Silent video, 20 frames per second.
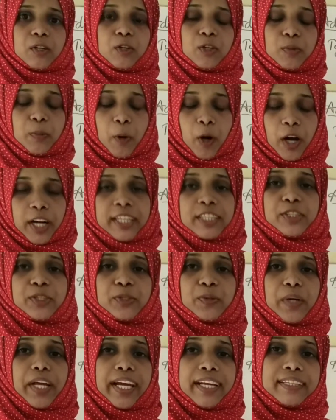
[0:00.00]
Good morning,
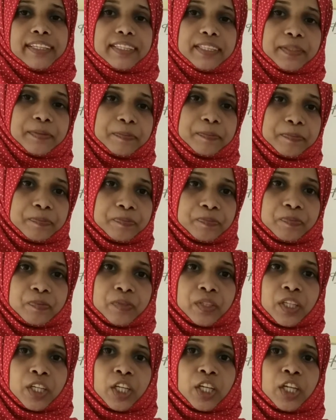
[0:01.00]
students.
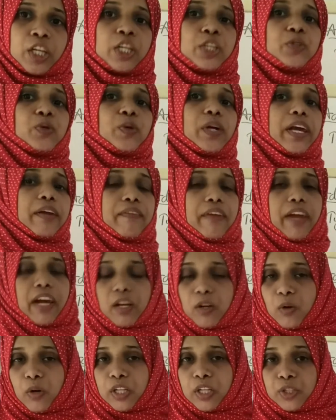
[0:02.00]
Today we
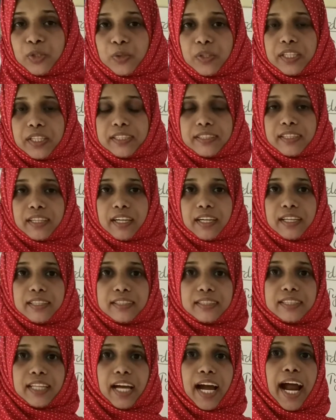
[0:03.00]
are going to
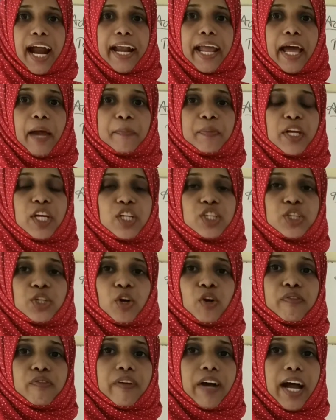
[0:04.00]
discuss the adaptation
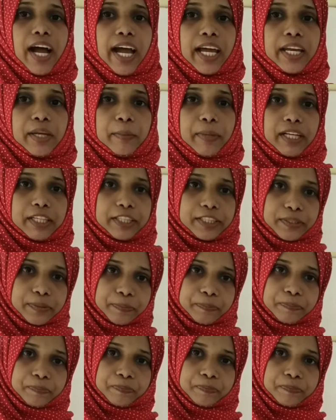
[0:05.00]
of animals.